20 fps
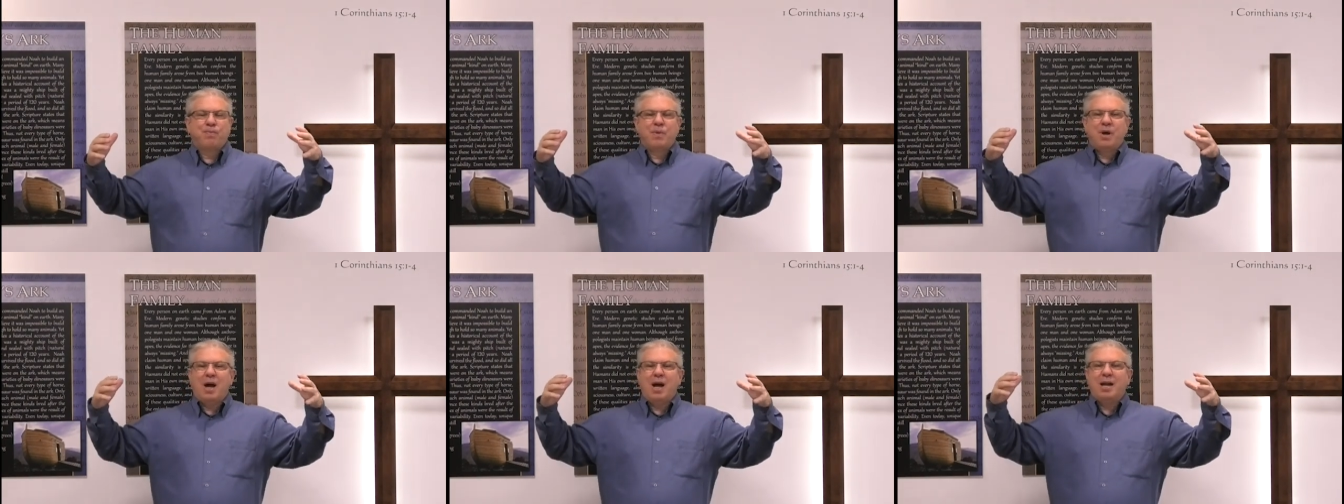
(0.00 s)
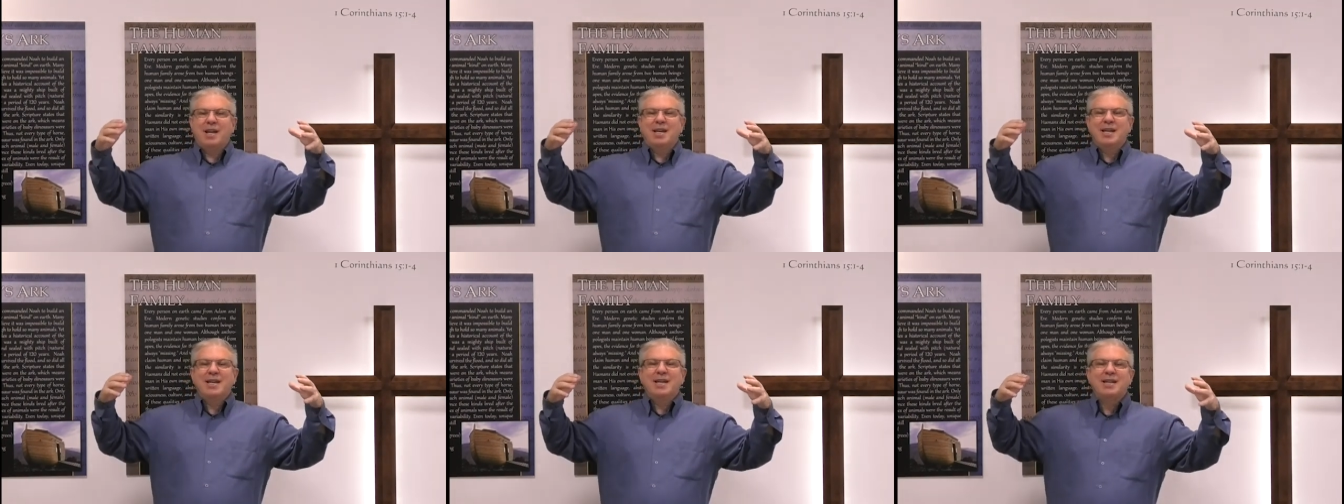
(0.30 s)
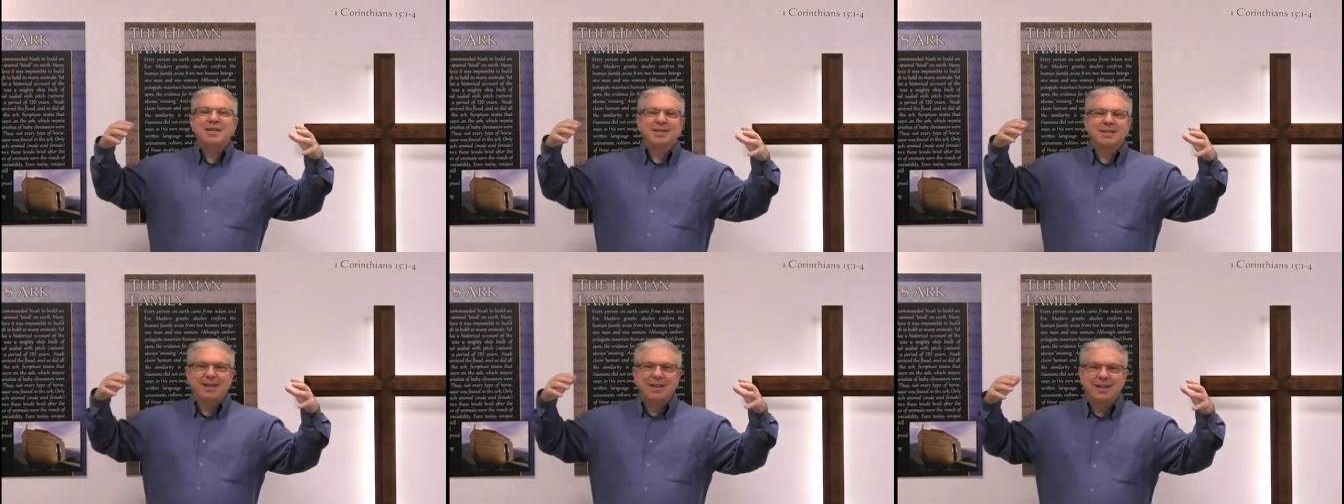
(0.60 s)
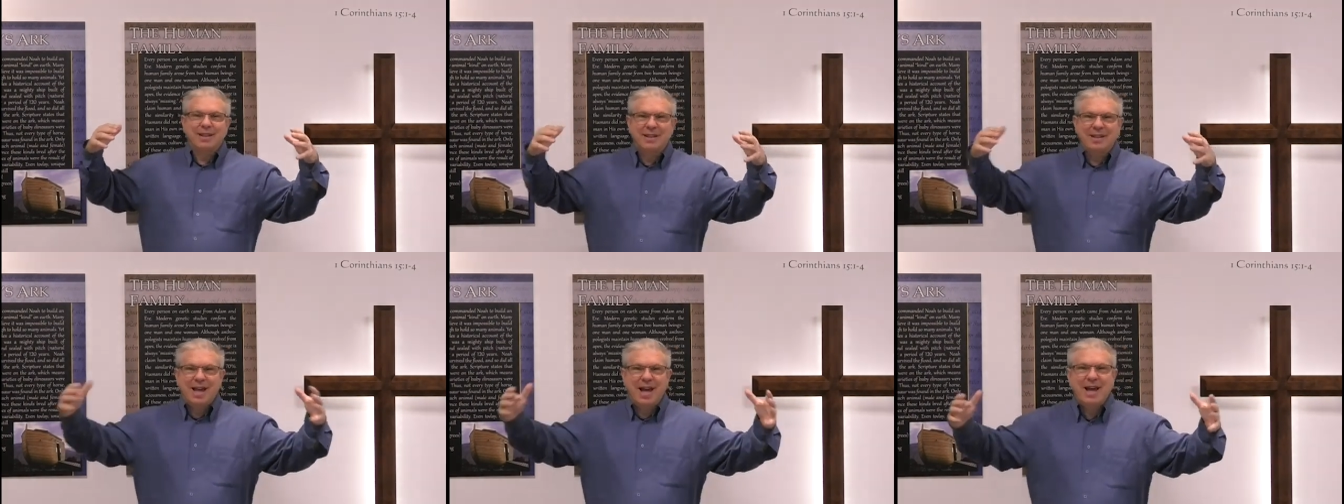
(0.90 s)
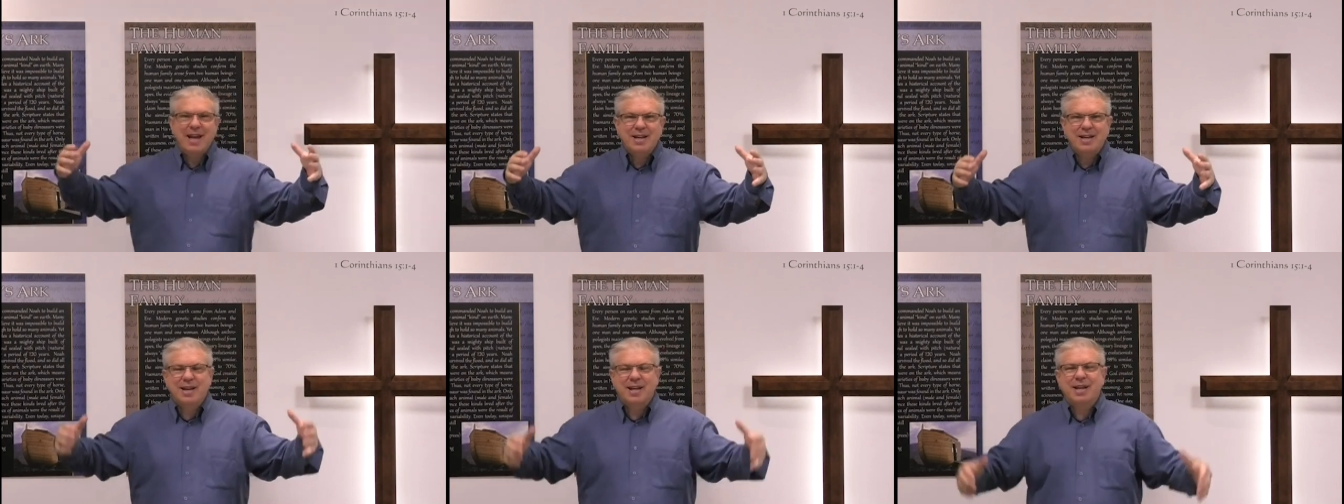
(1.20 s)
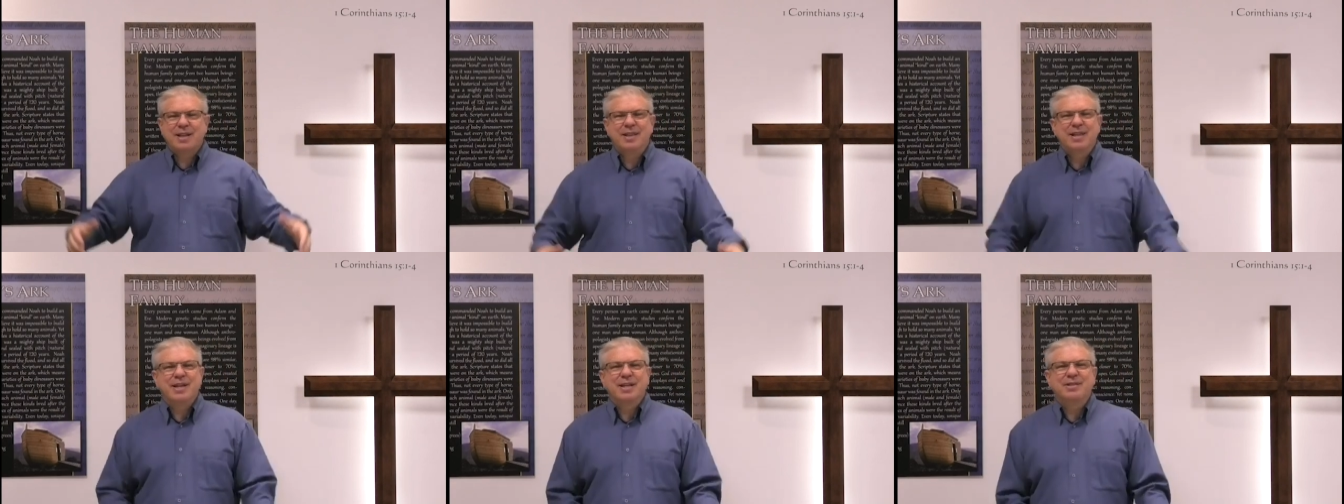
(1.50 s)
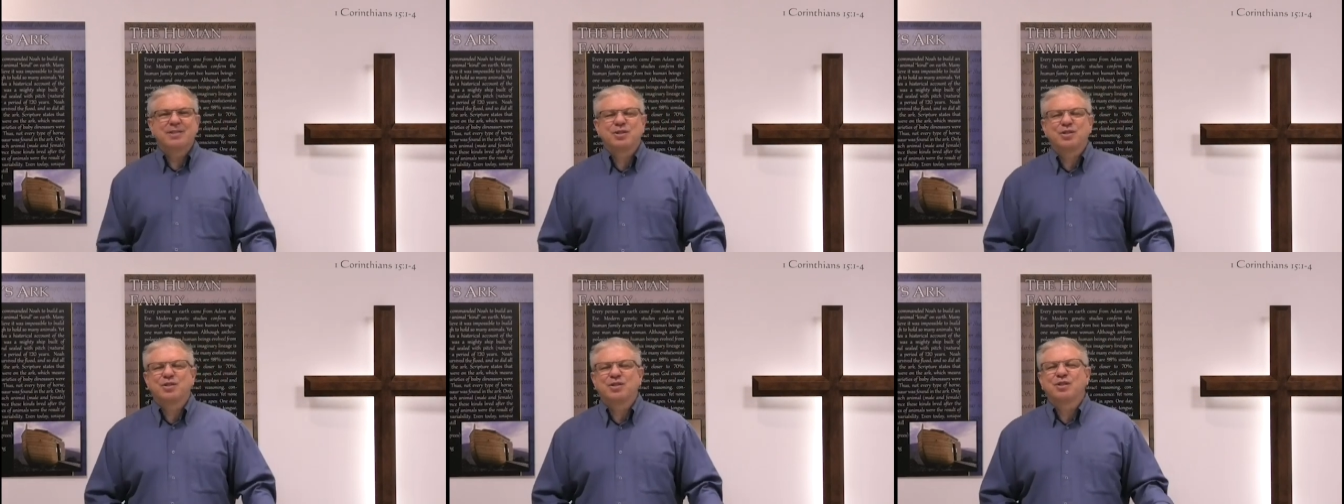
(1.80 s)
God is light, and I think
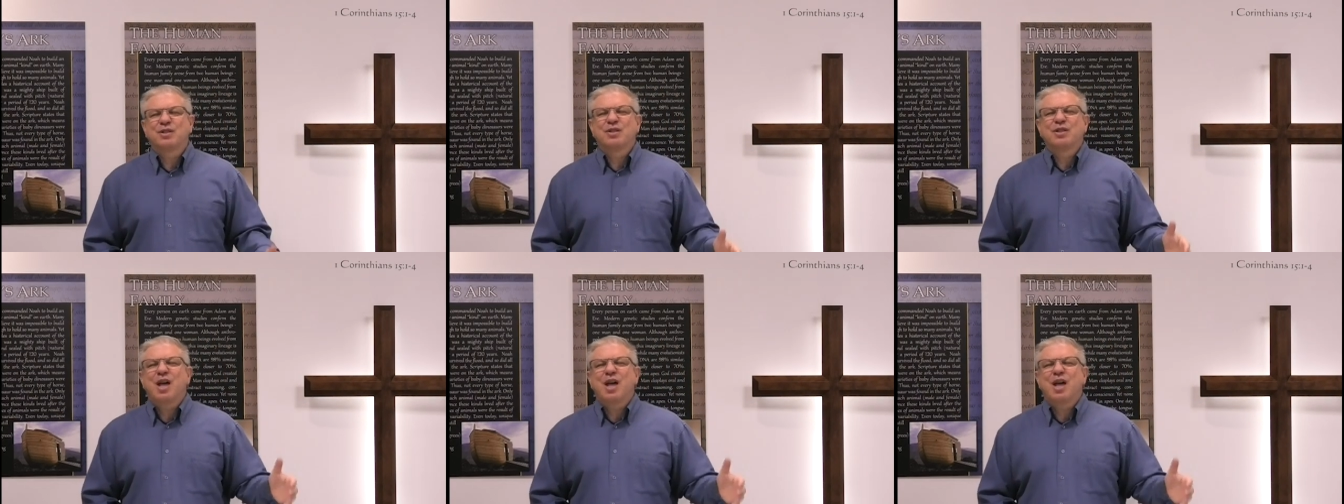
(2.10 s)
it's